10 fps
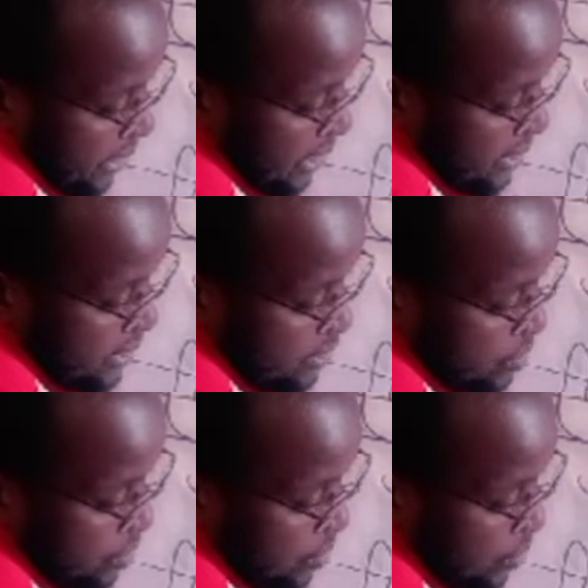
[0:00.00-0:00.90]
That
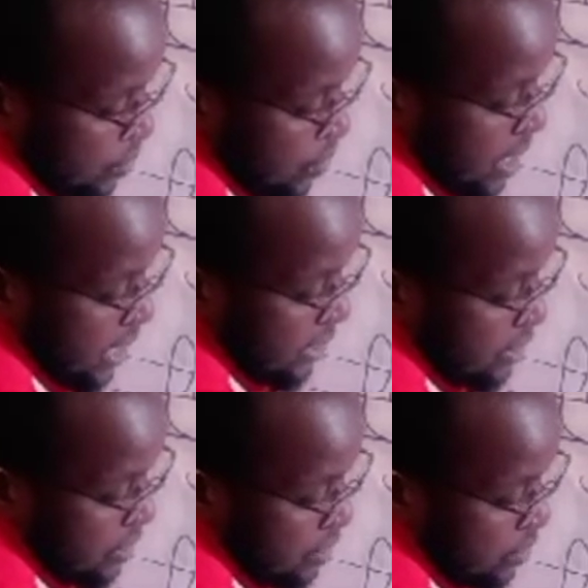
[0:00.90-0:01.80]
is
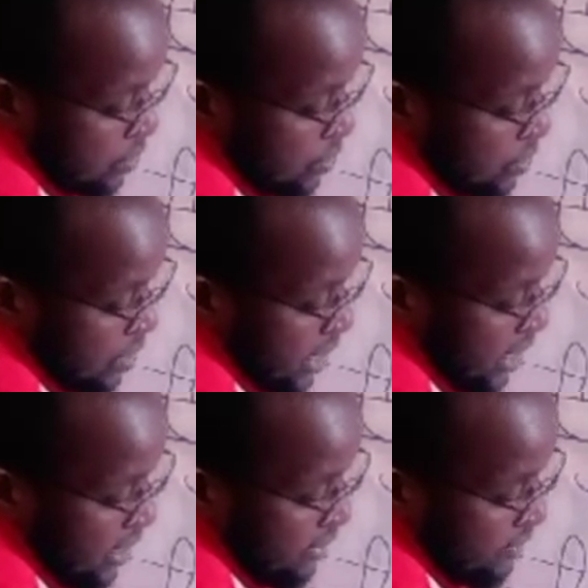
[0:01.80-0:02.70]
1, 2,
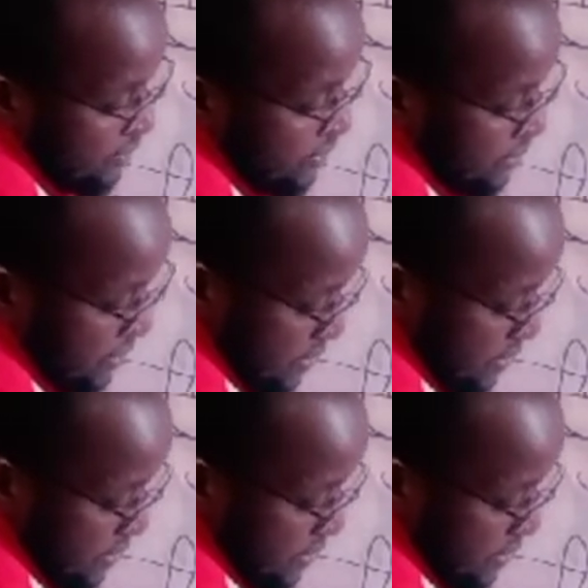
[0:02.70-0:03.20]
half,